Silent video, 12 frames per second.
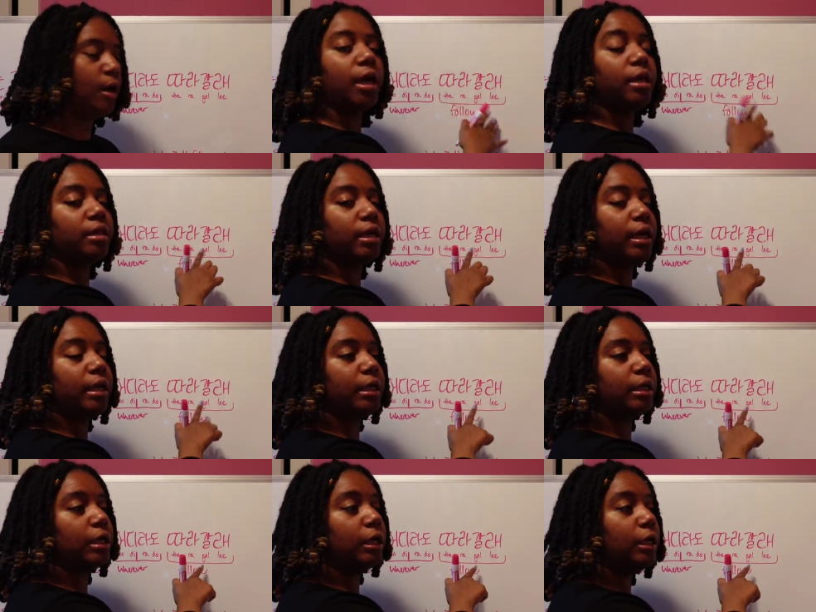And the
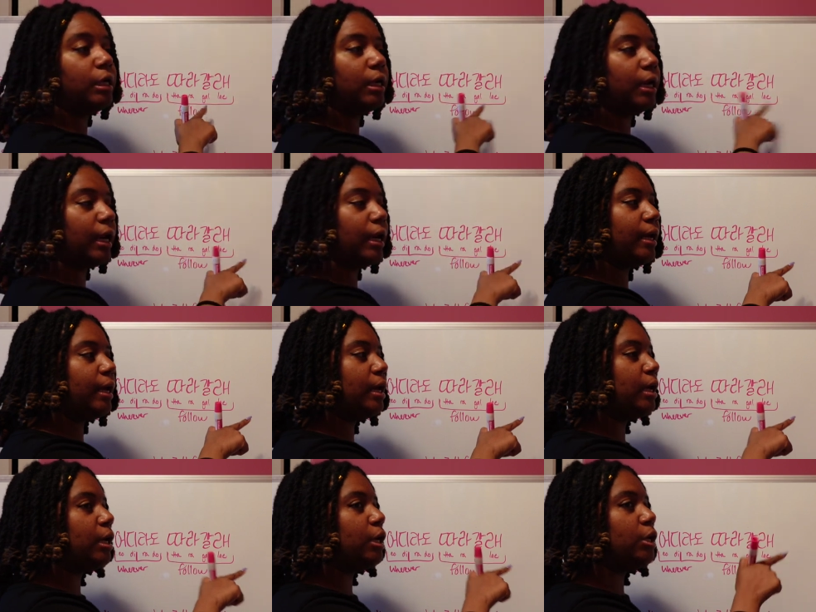ending ule
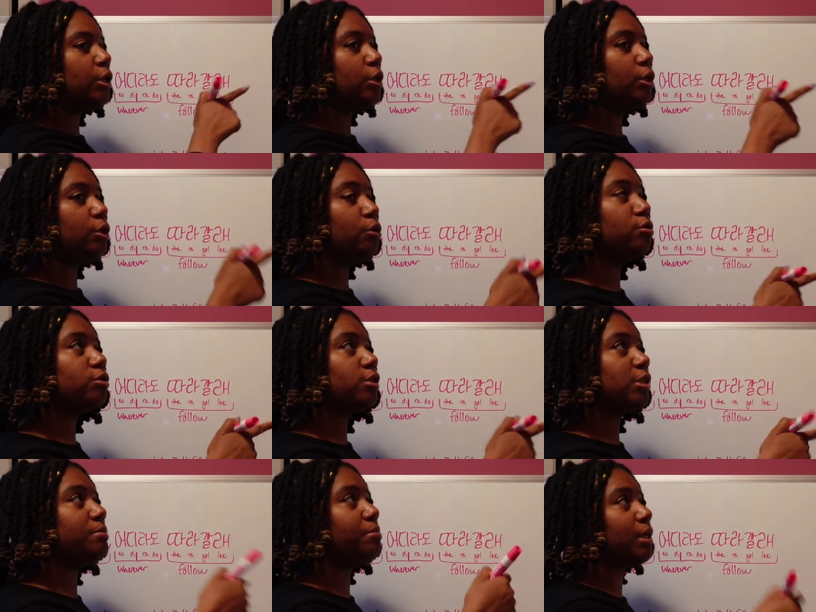
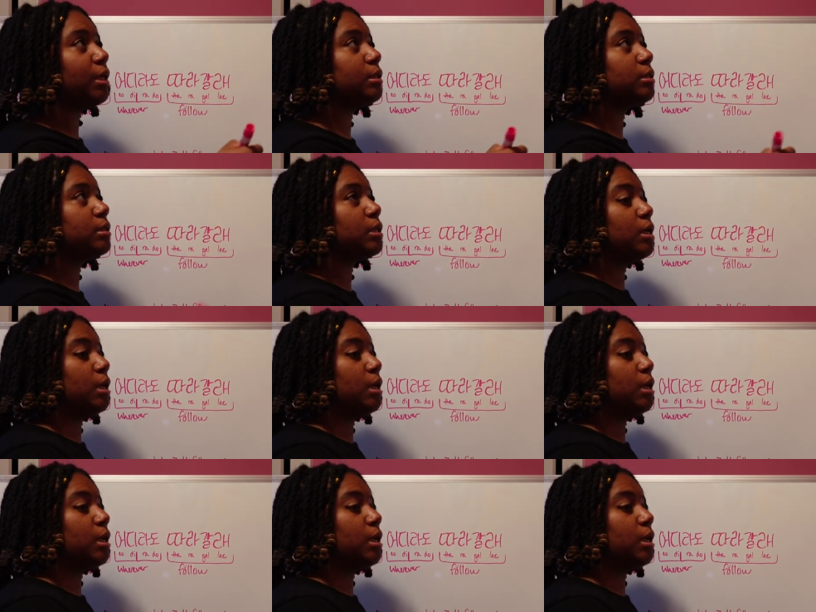usually means